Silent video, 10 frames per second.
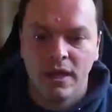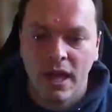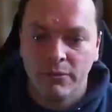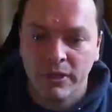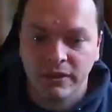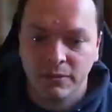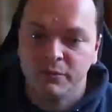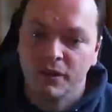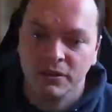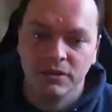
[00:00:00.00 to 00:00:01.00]
how many
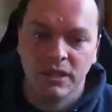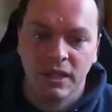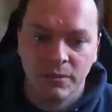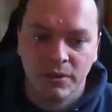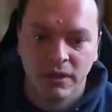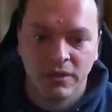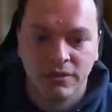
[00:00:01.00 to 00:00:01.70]
dump files to keep in that